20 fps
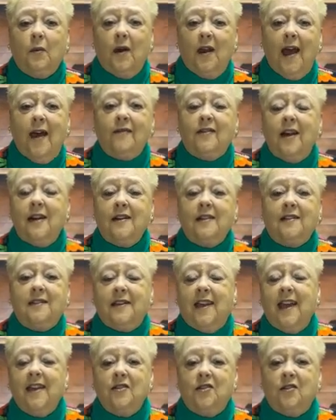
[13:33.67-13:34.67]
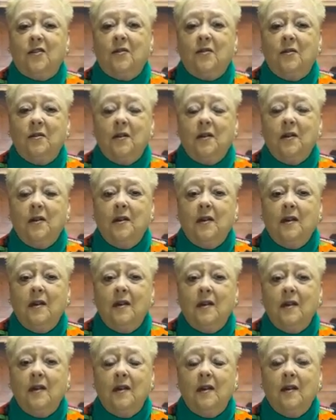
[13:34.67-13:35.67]
Well, I've got a schedule.
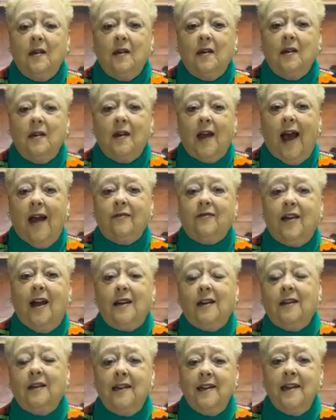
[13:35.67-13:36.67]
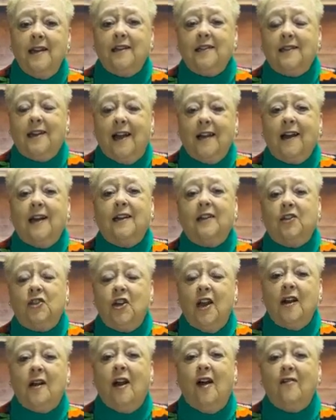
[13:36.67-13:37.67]
I've got a list. I got to
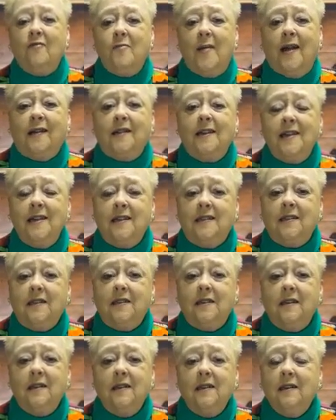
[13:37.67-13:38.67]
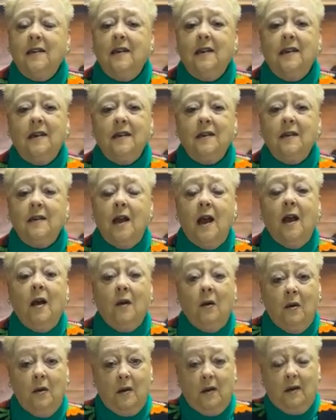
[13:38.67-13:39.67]
check off my list. You
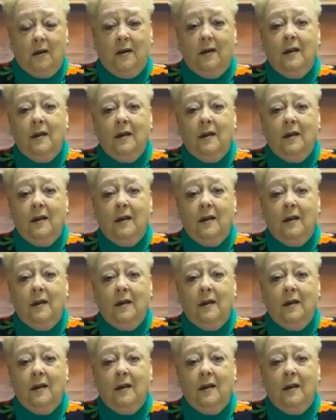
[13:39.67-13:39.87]
know,